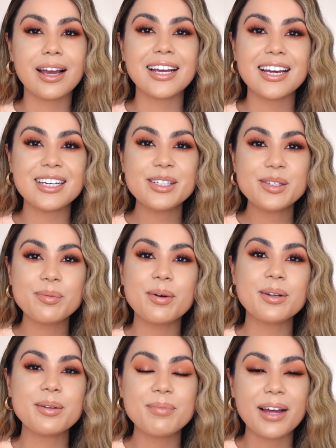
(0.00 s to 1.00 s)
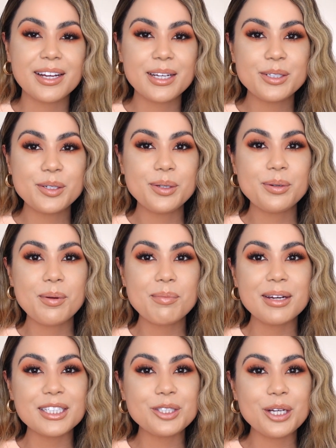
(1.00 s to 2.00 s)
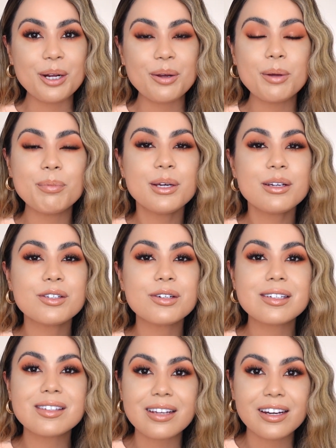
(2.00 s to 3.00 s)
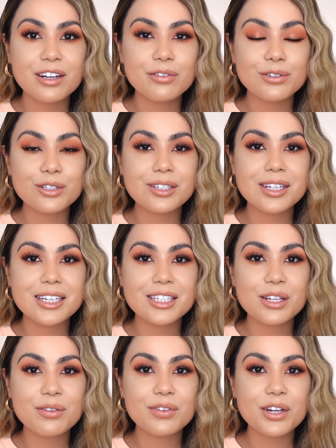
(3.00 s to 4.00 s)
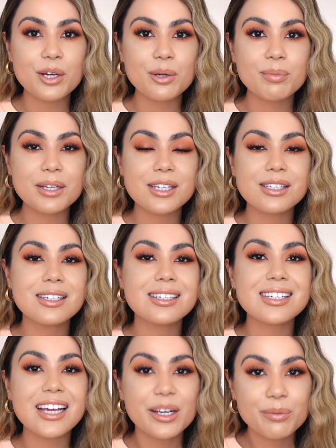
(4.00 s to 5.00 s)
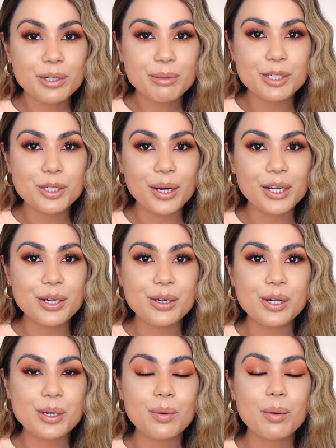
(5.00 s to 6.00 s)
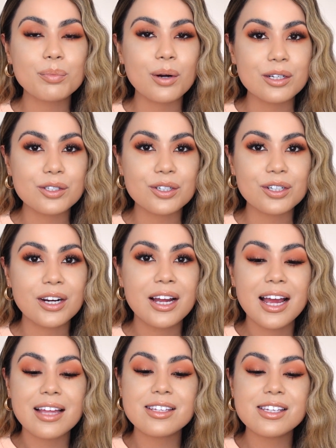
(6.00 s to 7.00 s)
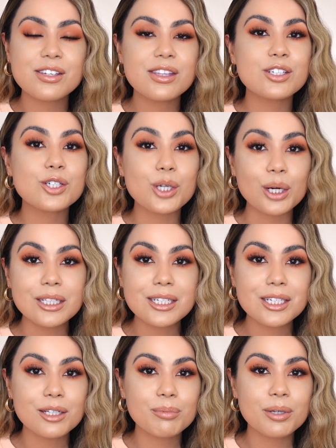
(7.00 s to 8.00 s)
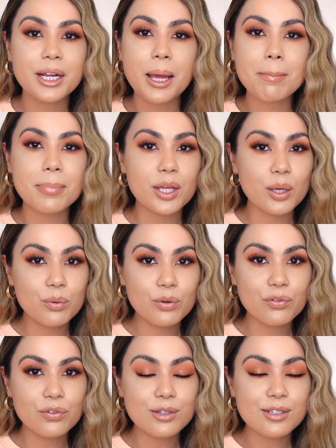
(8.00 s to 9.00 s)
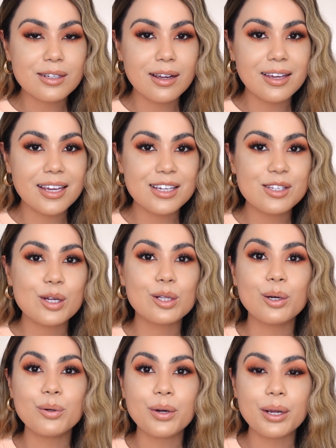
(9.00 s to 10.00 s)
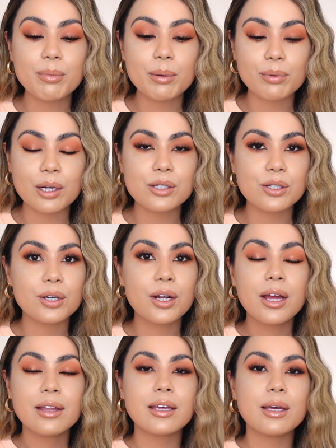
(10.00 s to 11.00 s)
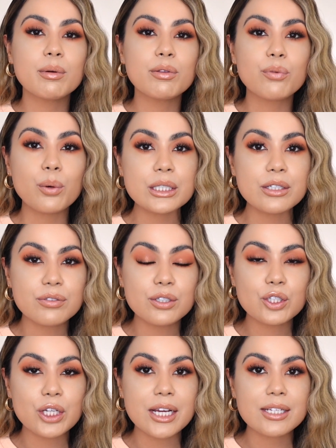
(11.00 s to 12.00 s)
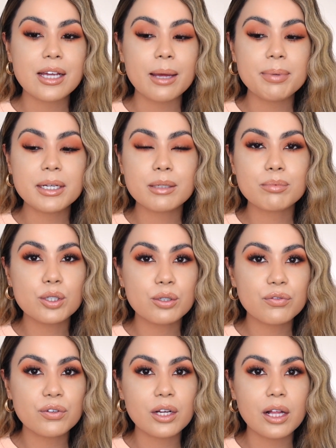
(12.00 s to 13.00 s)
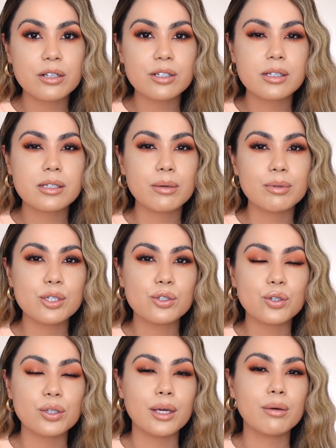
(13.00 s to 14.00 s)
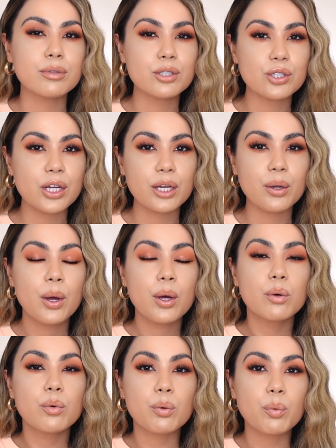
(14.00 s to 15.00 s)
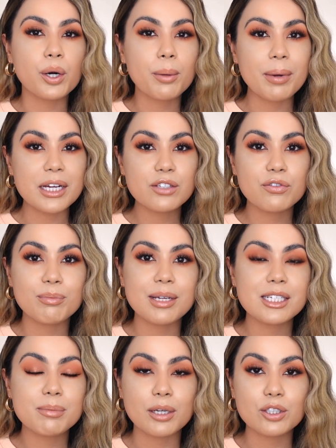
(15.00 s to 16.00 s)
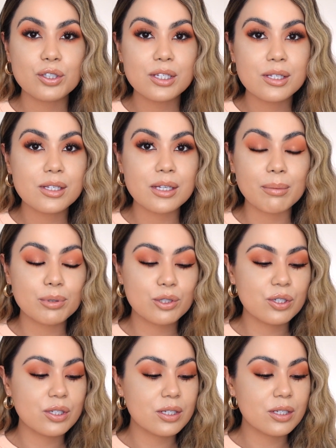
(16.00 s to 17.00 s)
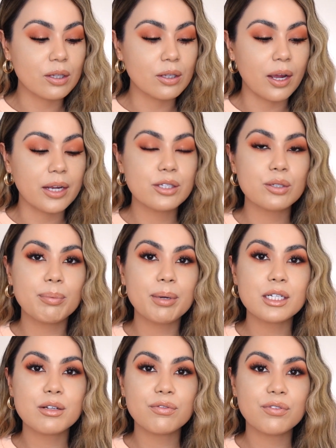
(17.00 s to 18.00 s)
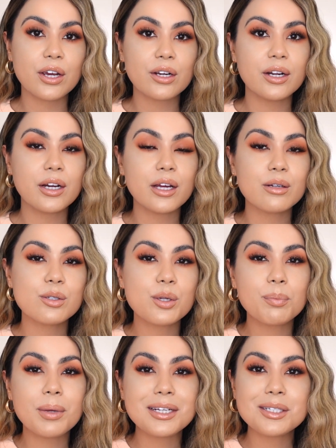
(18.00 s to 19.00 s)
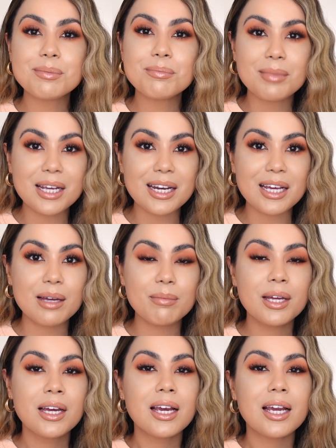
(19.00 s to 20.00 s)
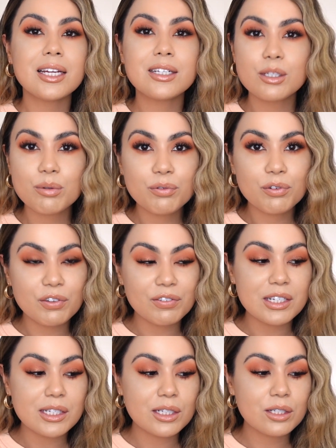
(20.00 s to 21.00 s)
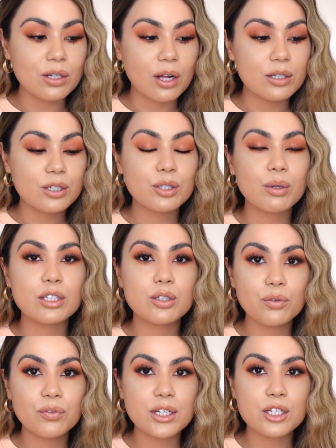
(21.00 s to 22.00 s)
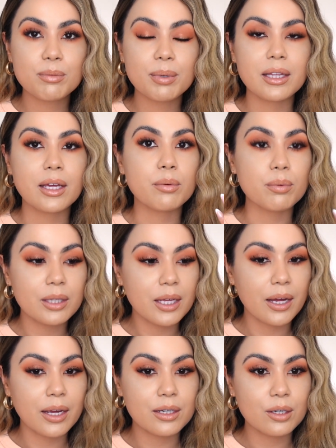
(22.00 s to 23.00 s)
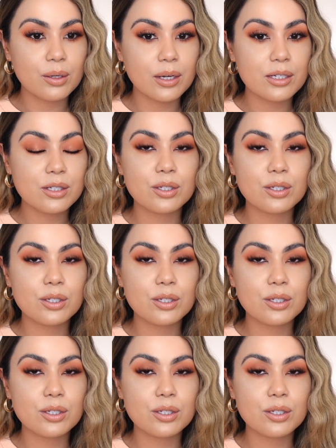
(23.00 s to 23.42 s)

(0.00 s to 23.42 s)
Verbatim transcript: Hi guys, welcome back to my channel. I hope you guys are excited for today's video because today we're going to be trying out a new bronzer. And this is the Charlotte Tilbury Beautiful Sun Kiss Glow Cream Bronzer. They came with four different shades. I picked up two different colors because I wasn't sure like which shade would work best for me, especially since I purchased this online. So I picked up fair and I also picked up medium. It does run for $56, so I do find it to be like really high end, you guys.